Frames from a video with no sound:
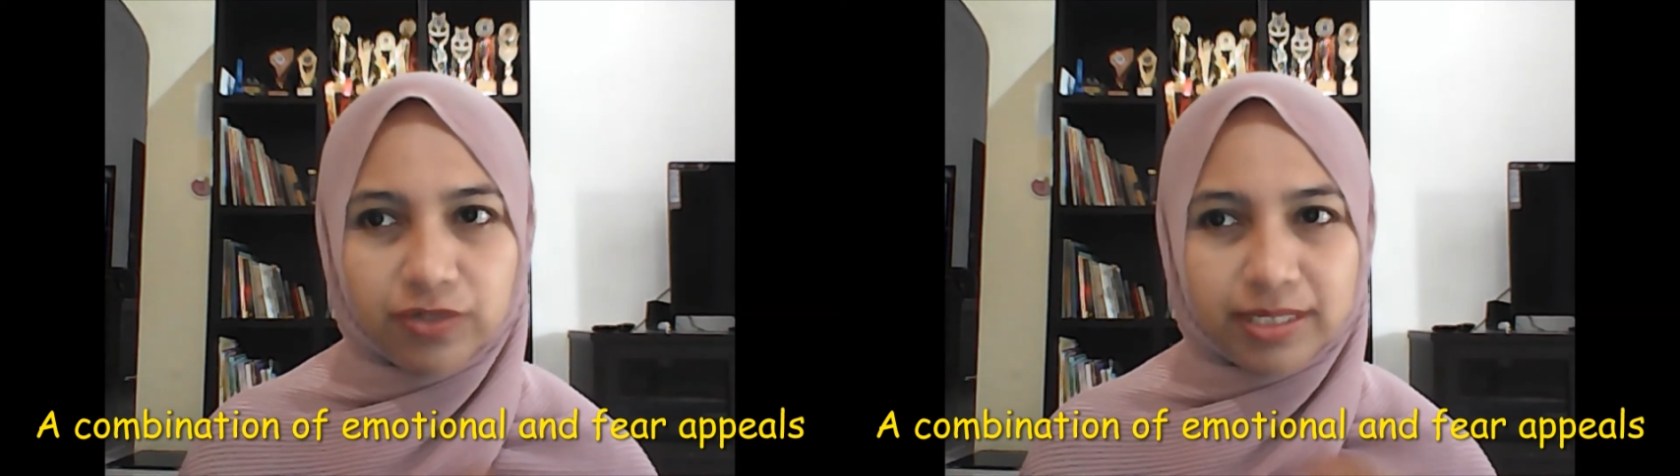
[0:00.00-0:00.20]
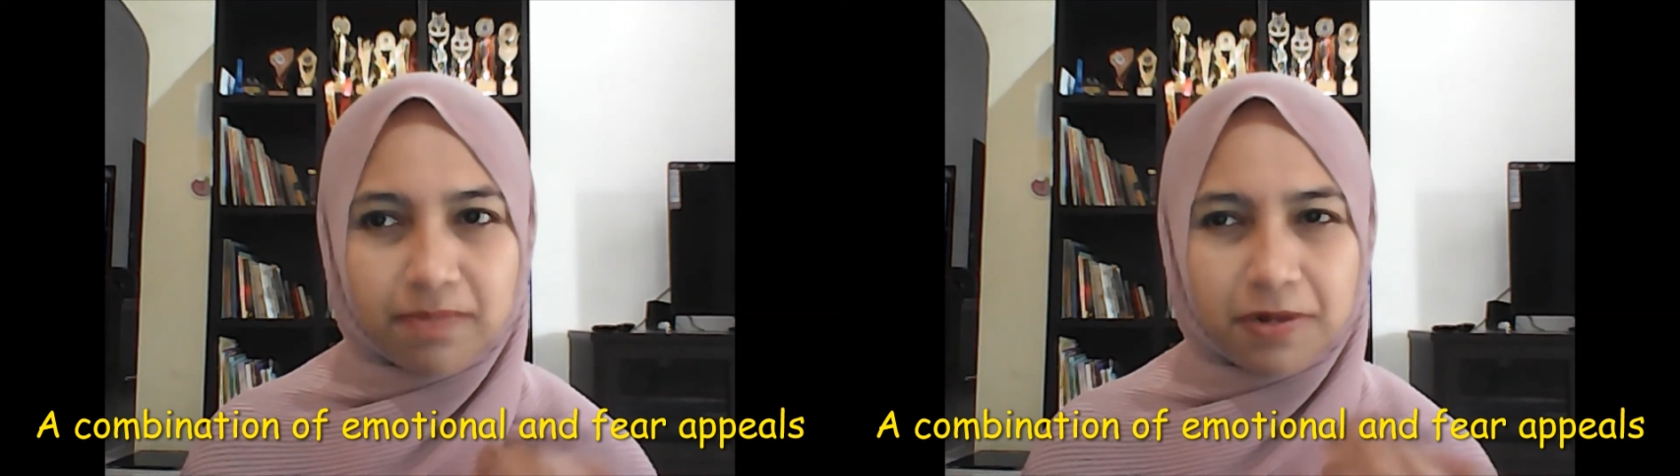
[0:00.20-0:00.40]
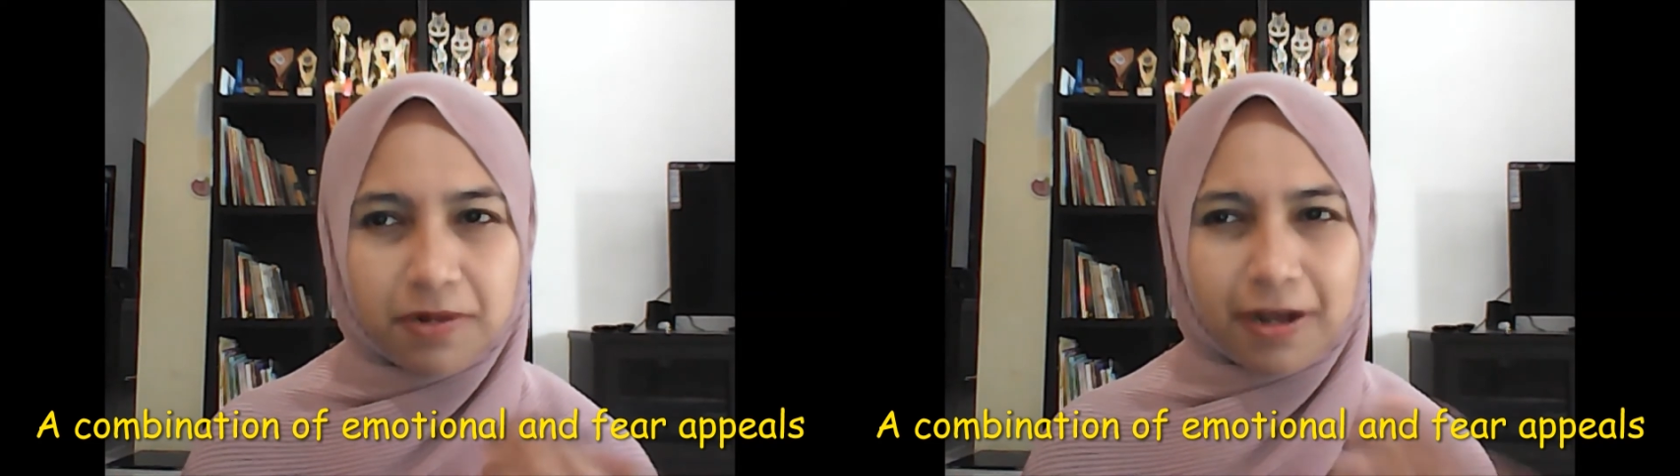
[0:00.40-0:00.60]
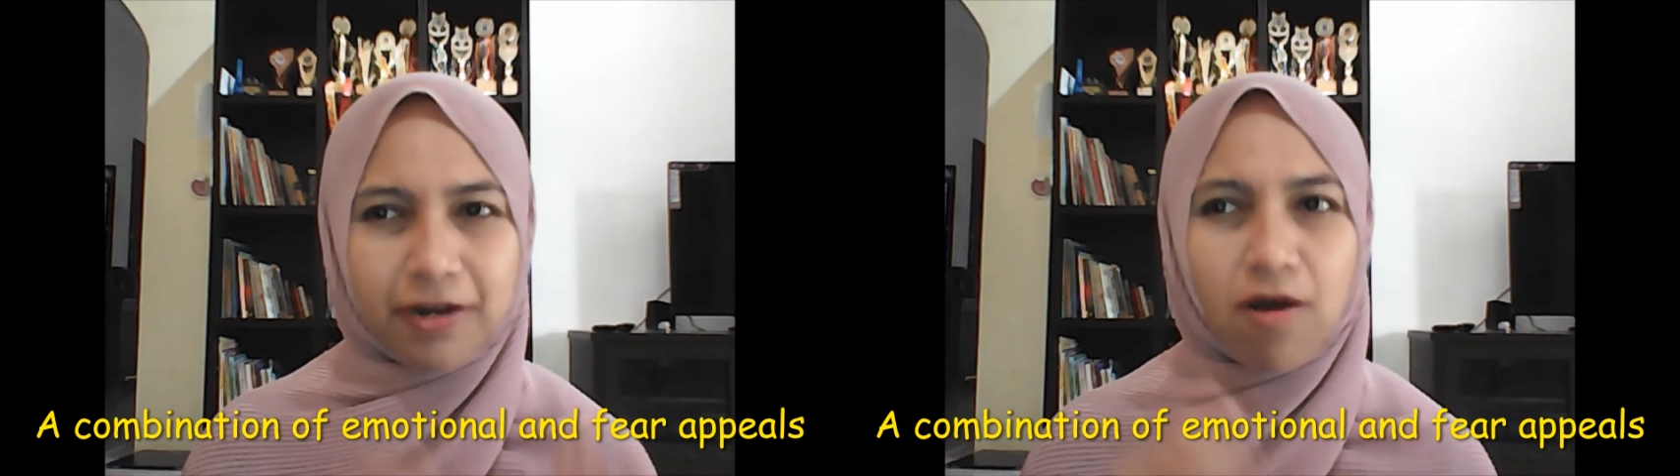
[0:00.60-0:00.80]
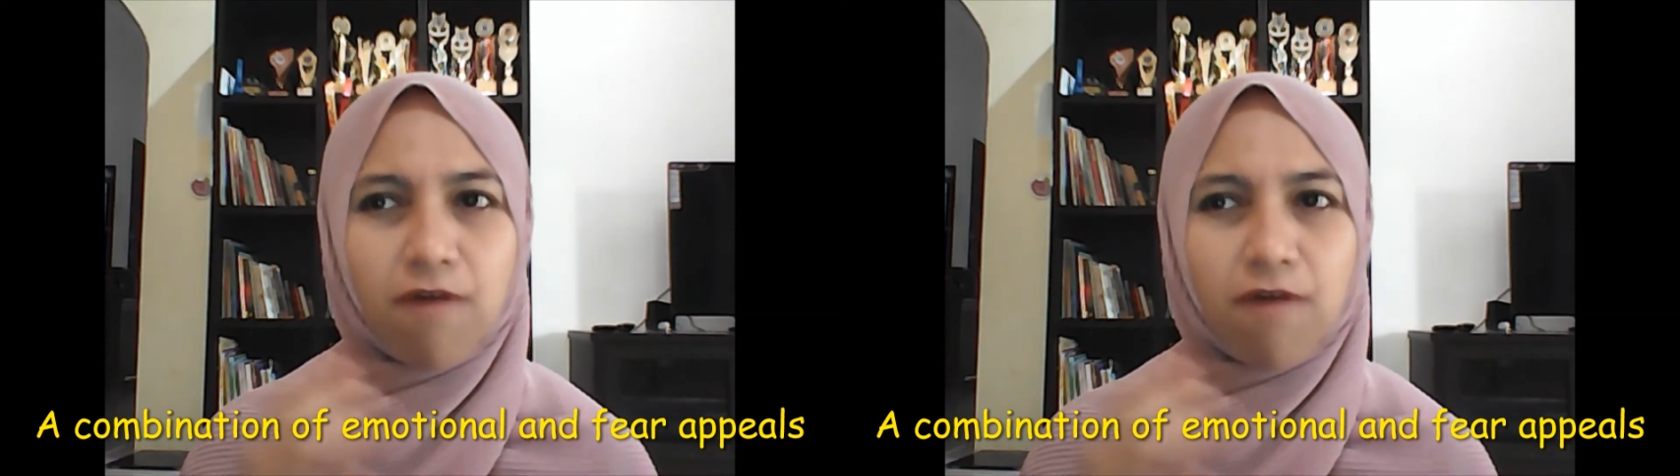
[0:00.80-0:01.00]
some
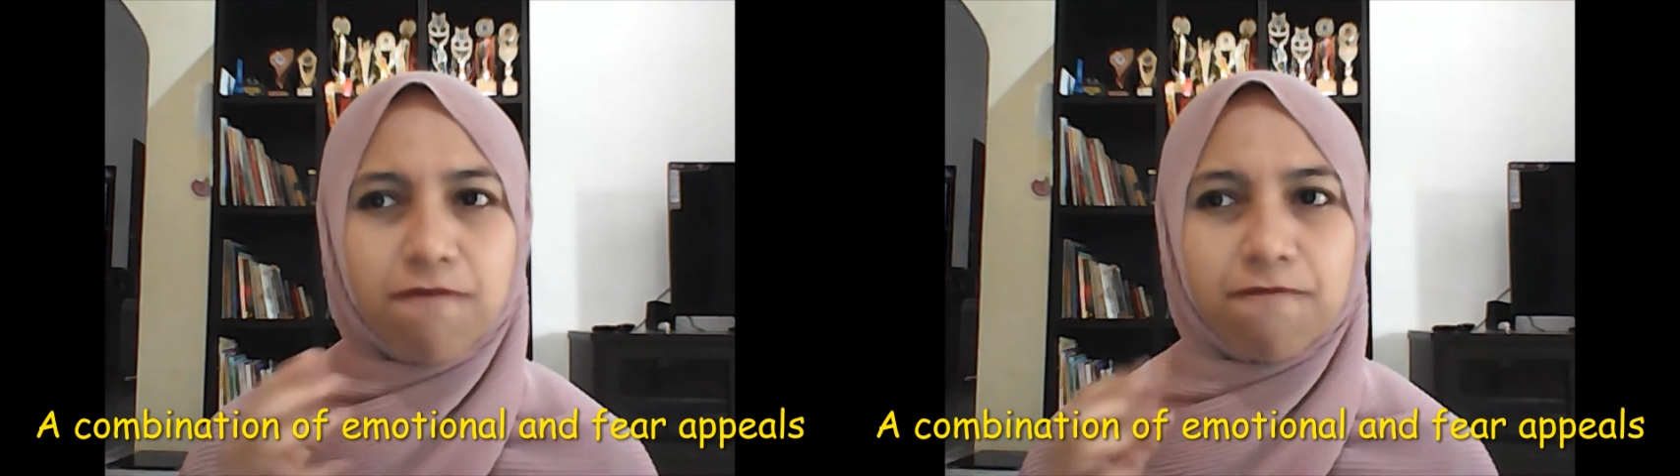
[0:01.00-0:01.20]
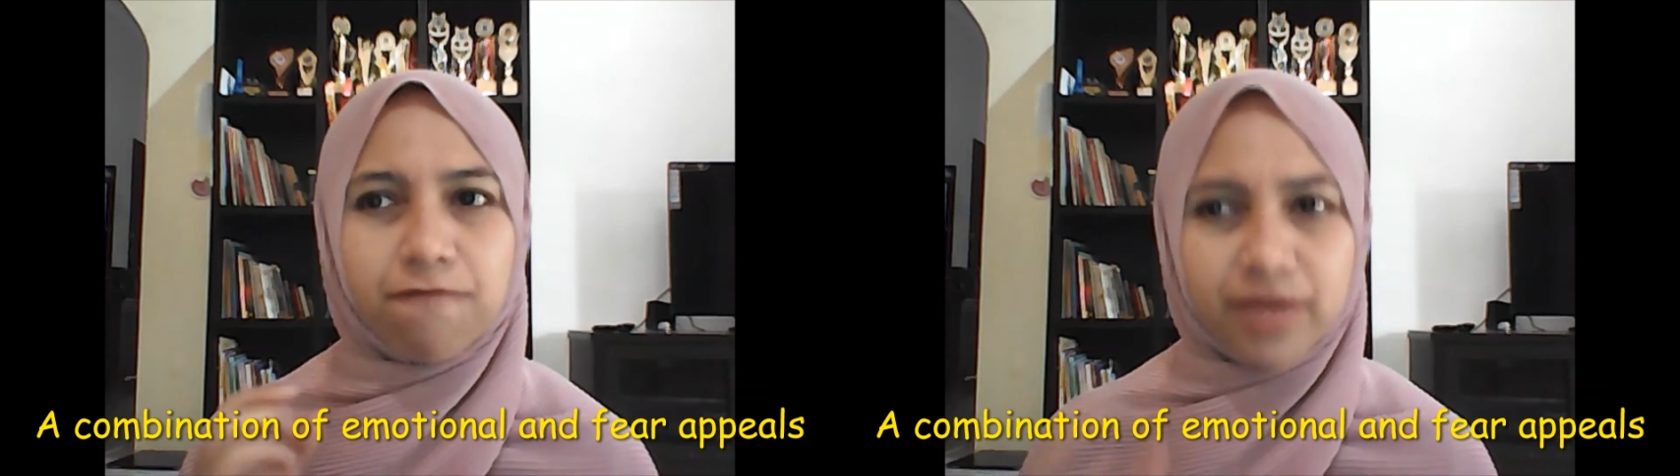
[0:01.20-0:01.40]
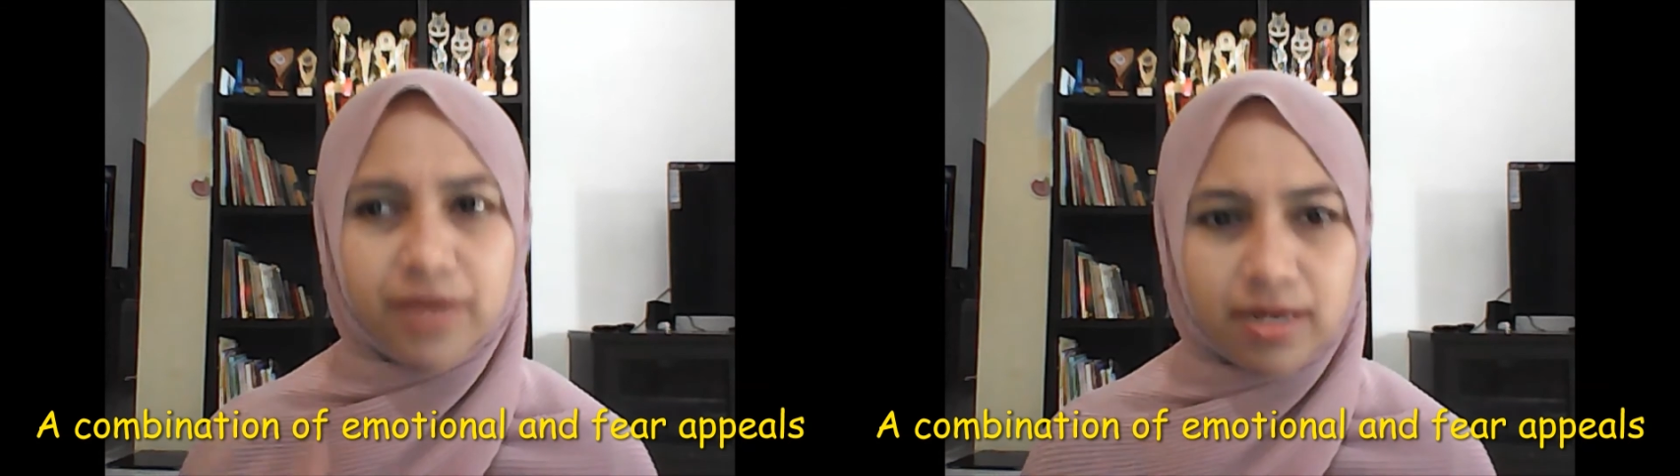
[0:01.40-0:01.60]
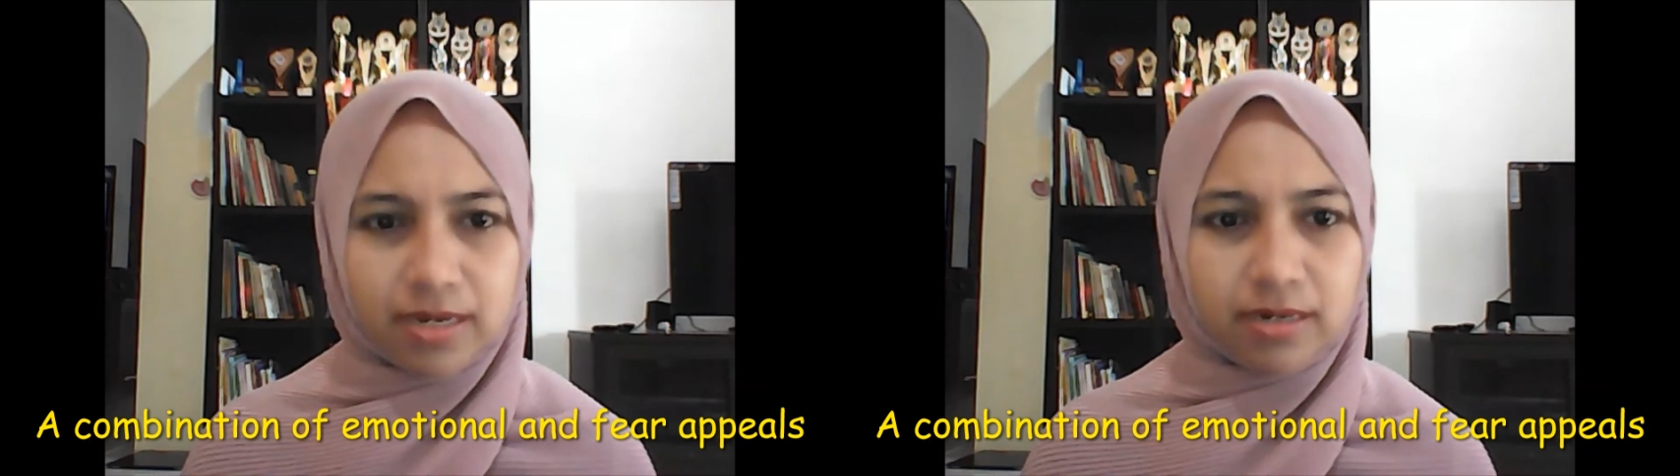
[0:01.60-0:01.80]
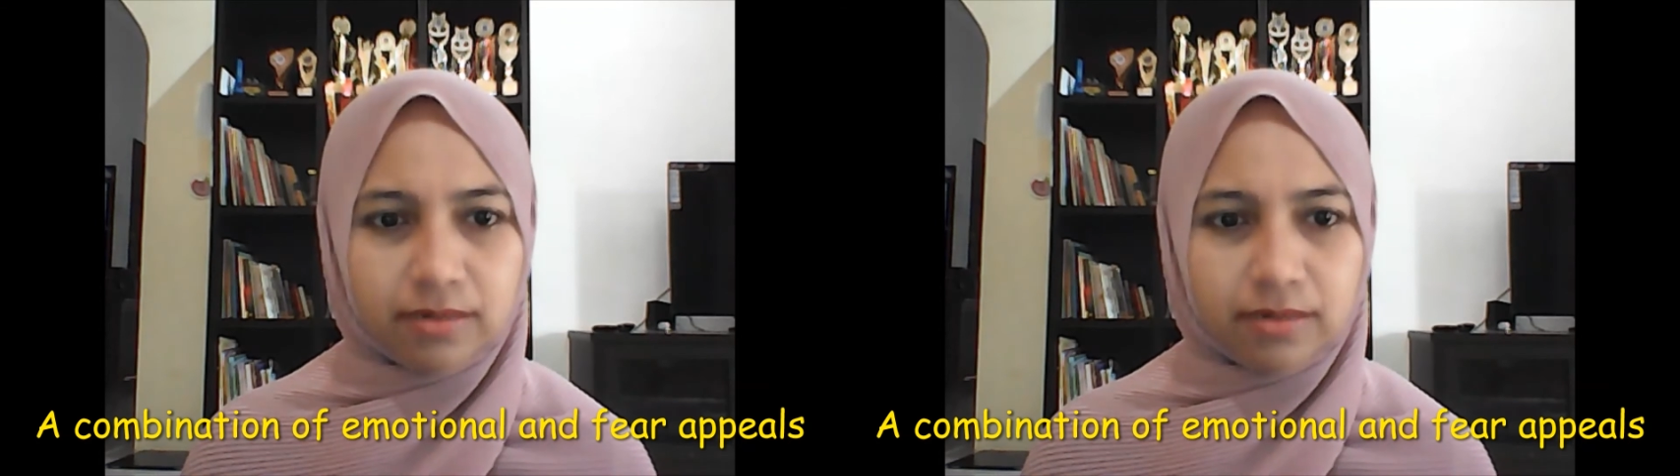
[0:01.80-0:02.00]
kind of fear